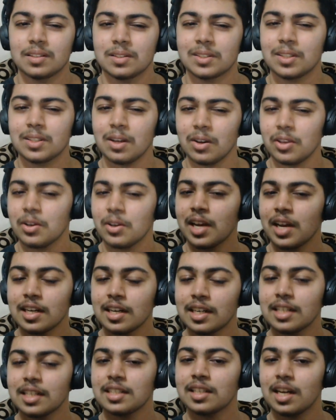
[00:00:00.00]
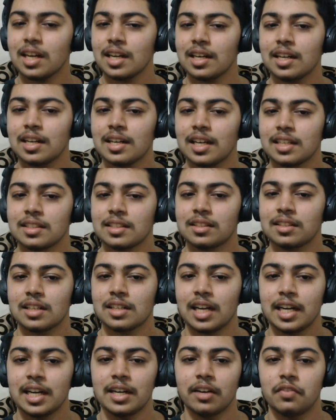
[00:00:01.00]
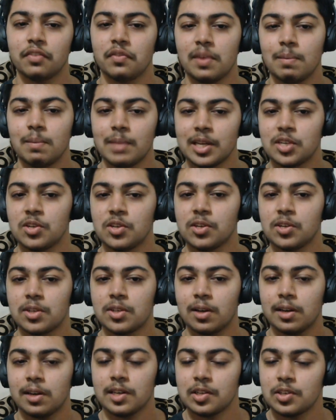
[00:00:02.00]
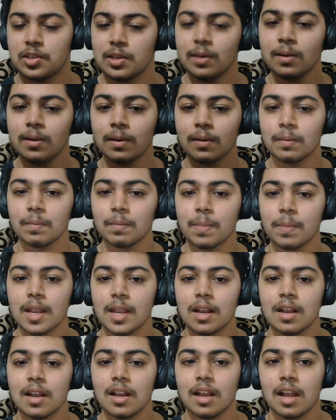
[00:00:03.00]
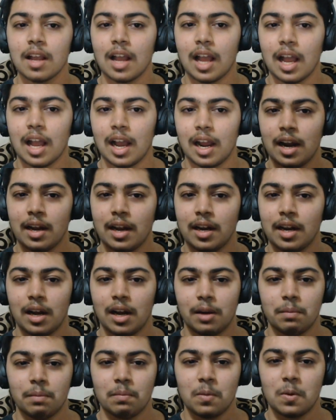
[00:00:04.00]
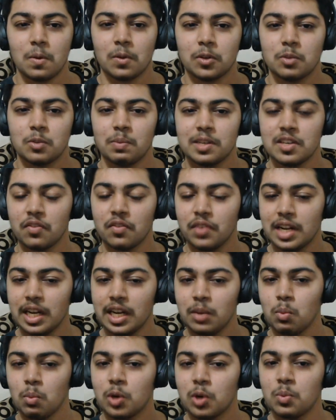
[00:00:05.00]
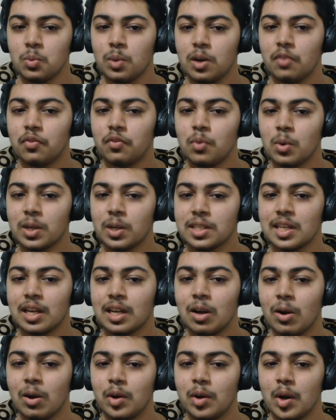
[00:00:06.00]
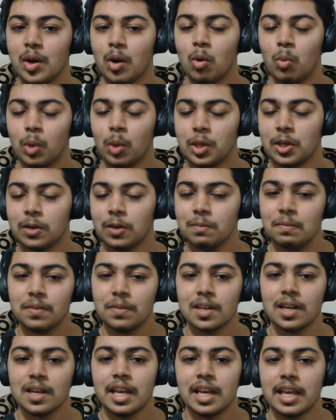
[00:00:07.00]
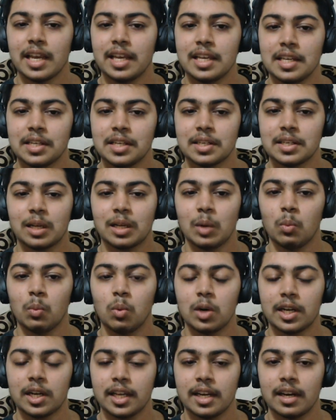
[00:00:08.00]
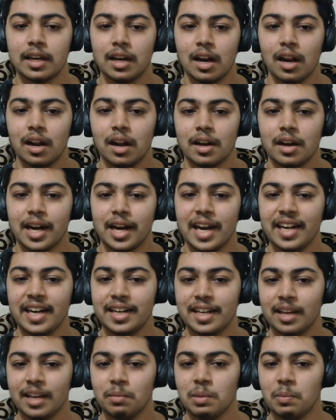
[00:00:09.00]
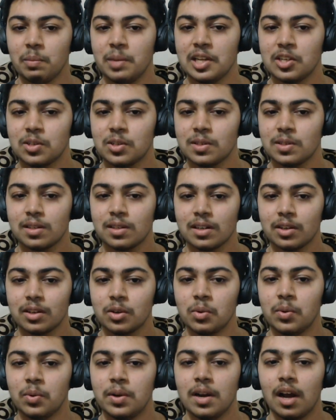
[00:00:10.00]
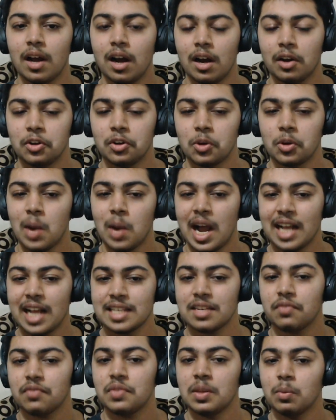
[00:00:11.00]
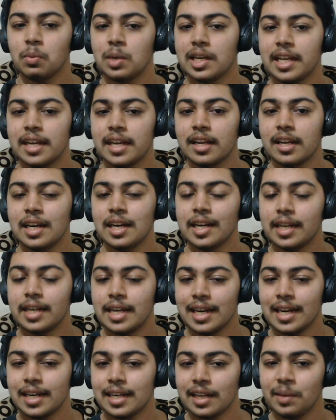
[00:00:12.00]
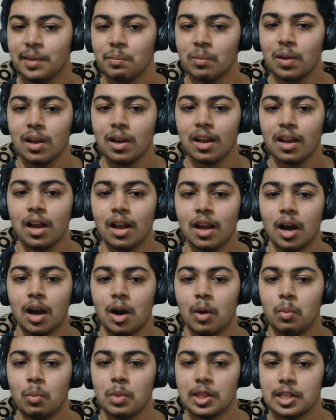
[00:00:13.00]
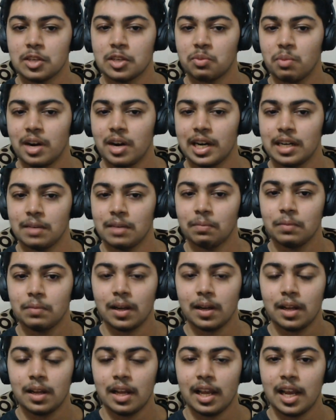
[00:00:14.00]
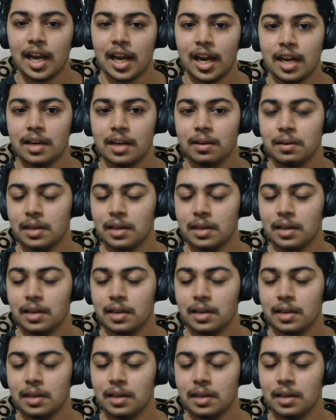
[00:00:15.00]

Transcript: So mm. you can understand it as a kind of image restoration. I see. And uh, specifically, what we are focusing on over here is converting nighttime images to, uh, to as if they were taken in daytime uh, with this model. Wow.